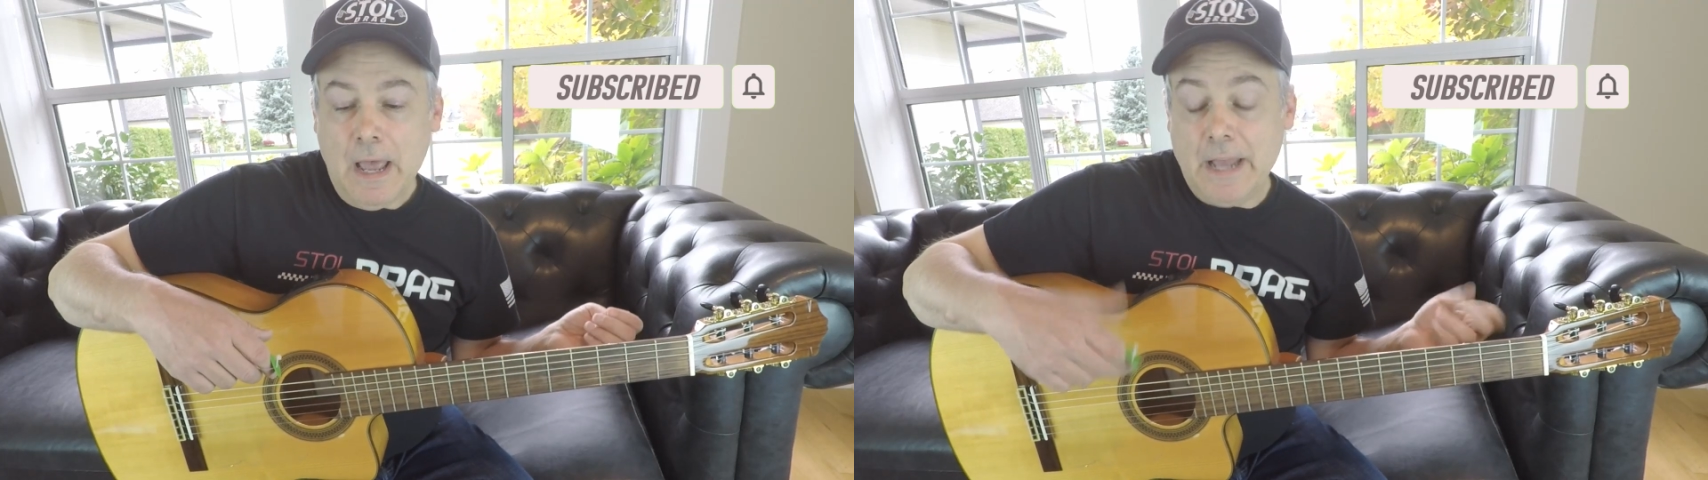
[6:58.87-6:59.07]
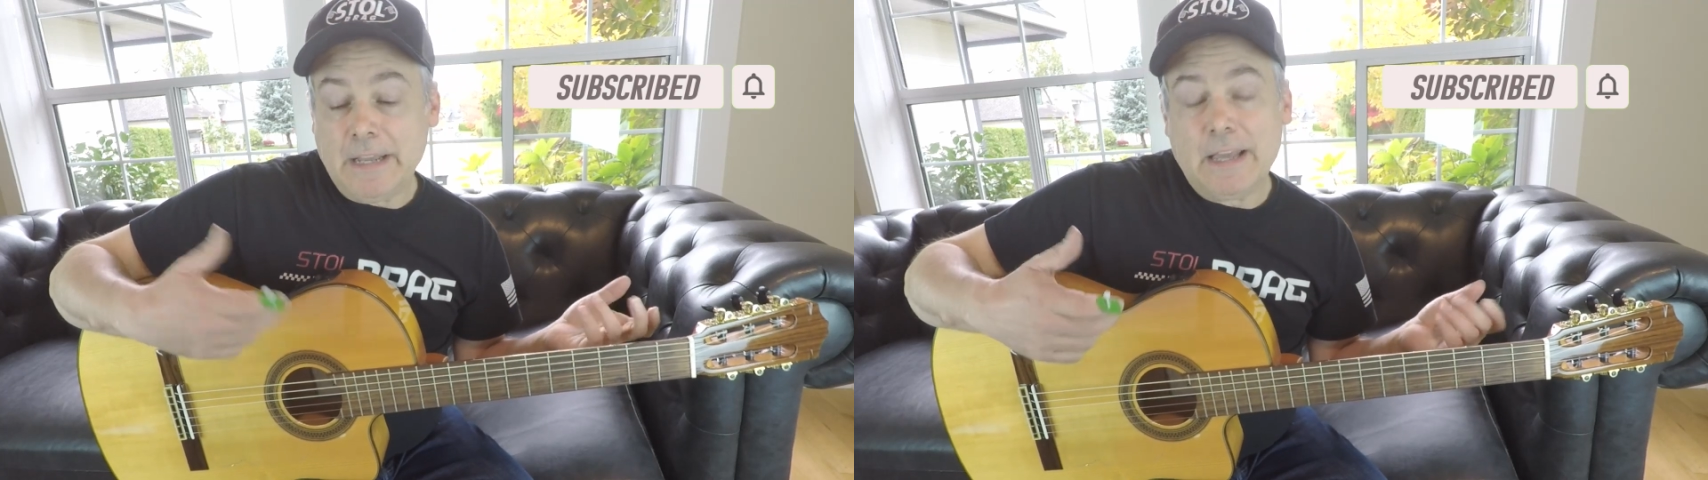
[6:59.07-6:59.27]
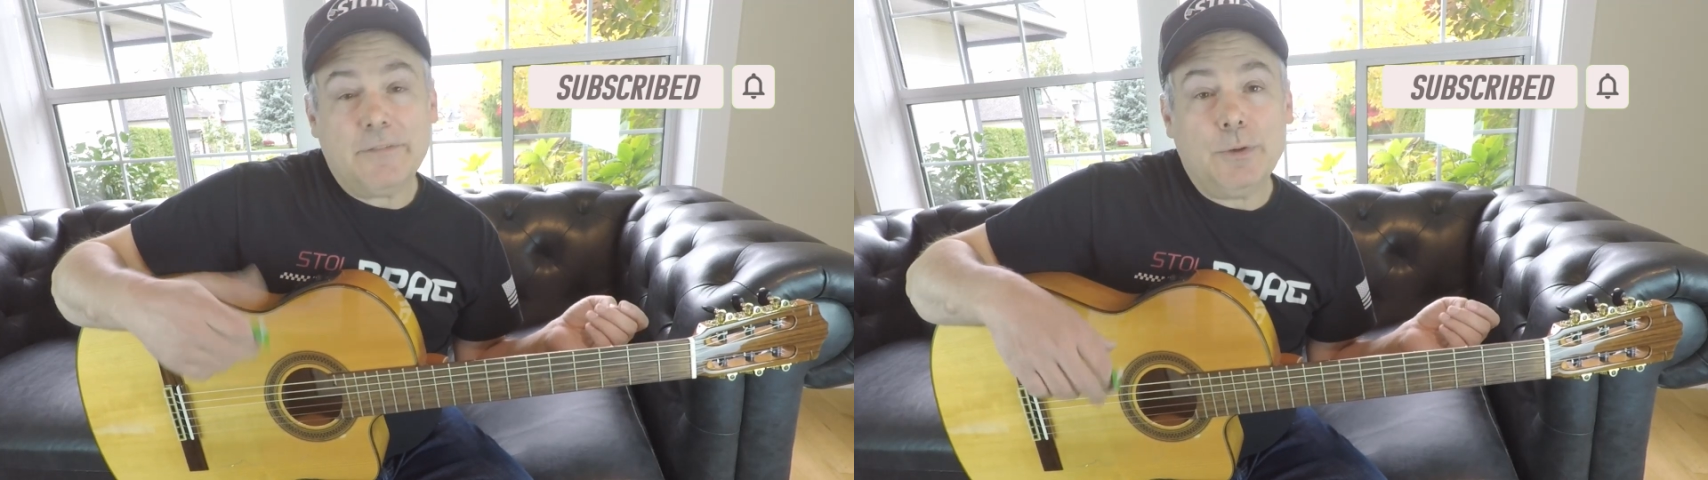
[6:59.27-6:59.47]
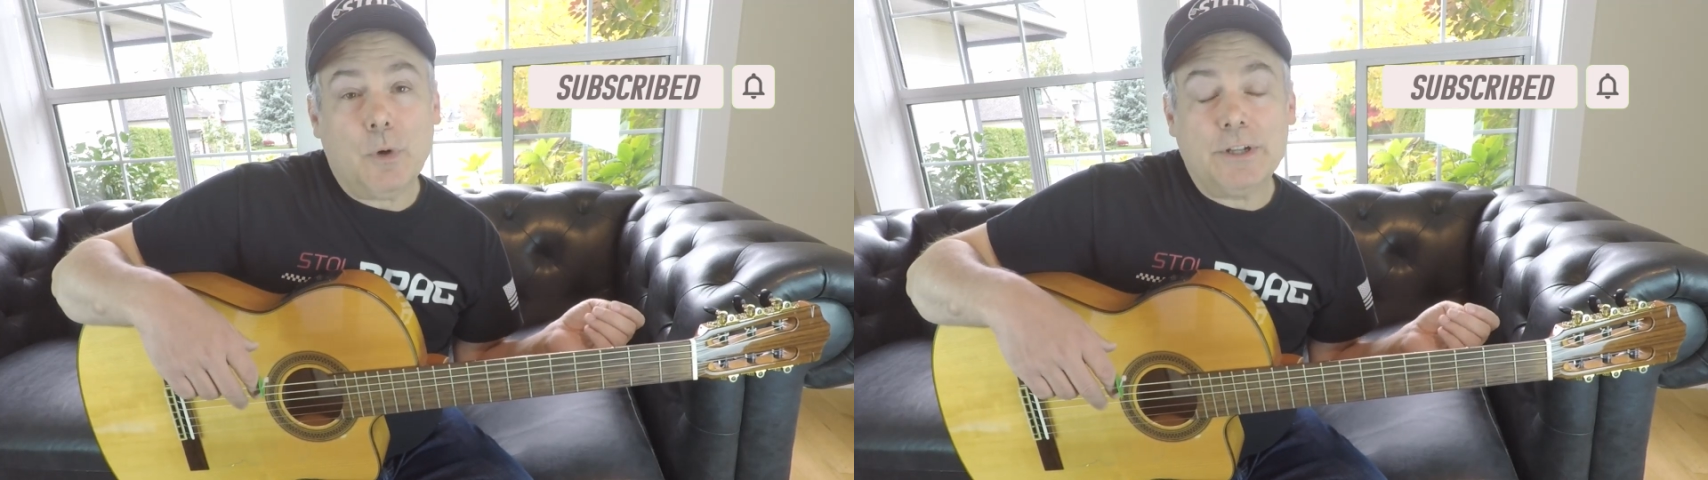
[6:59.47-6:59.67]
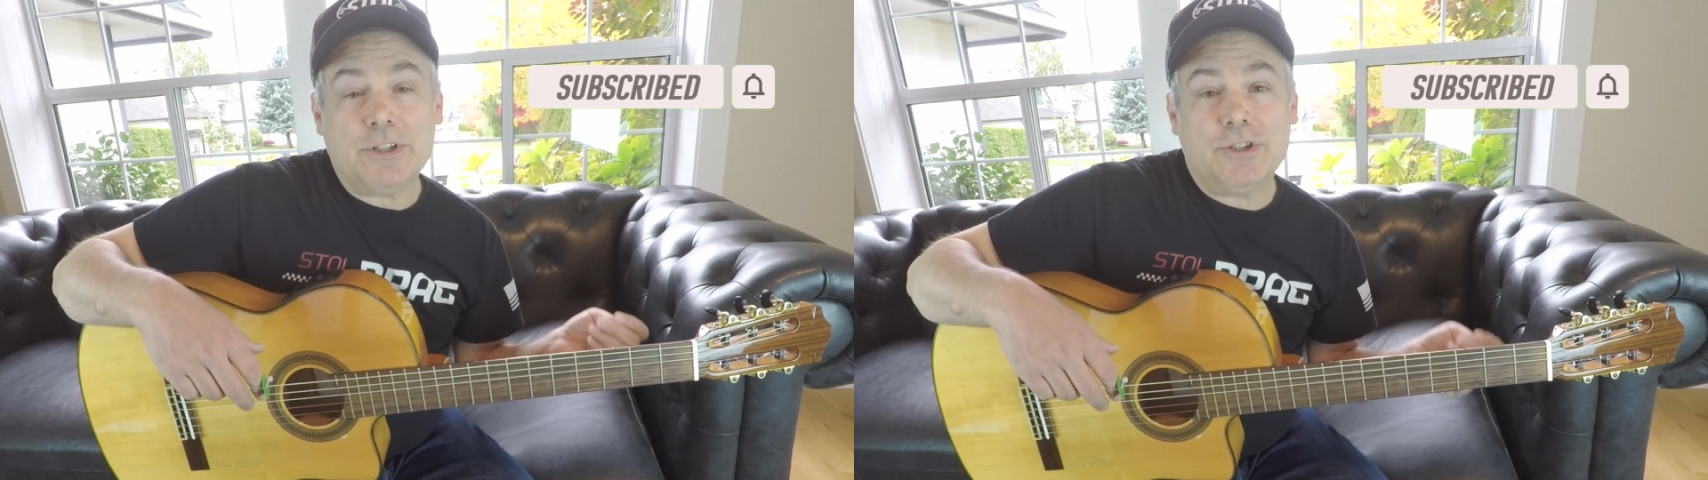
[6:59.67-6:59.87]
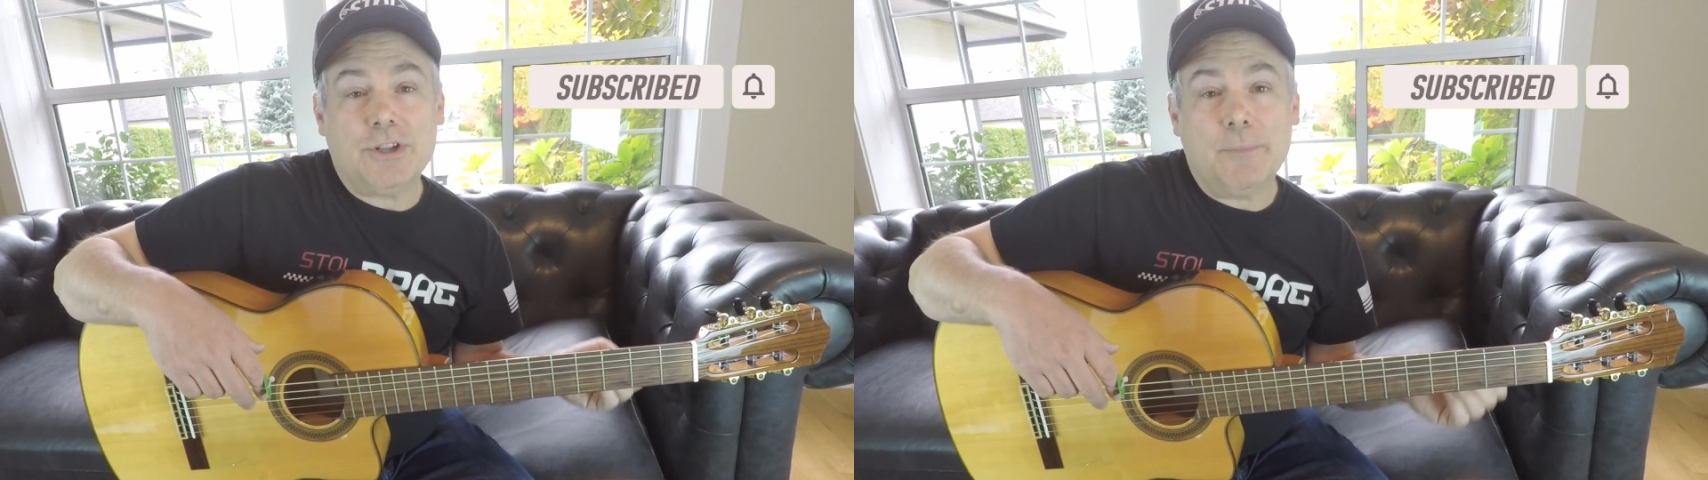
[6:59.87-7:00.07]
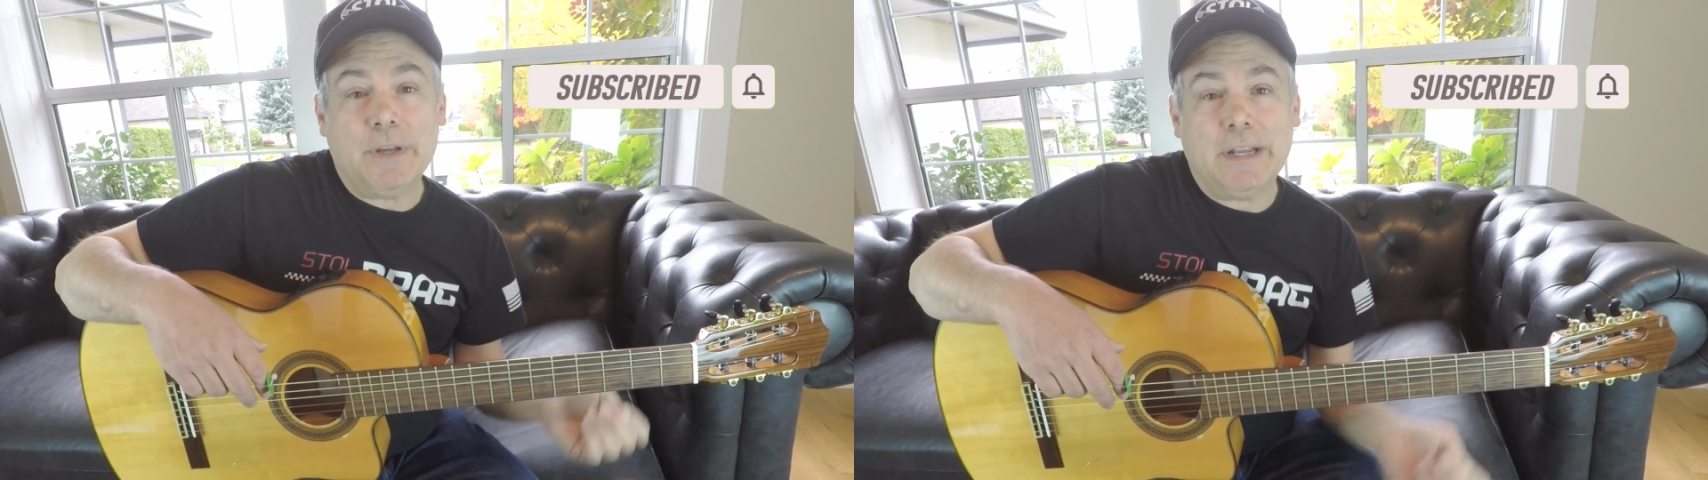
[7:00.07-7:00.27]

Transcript: And again, if you want to just jump in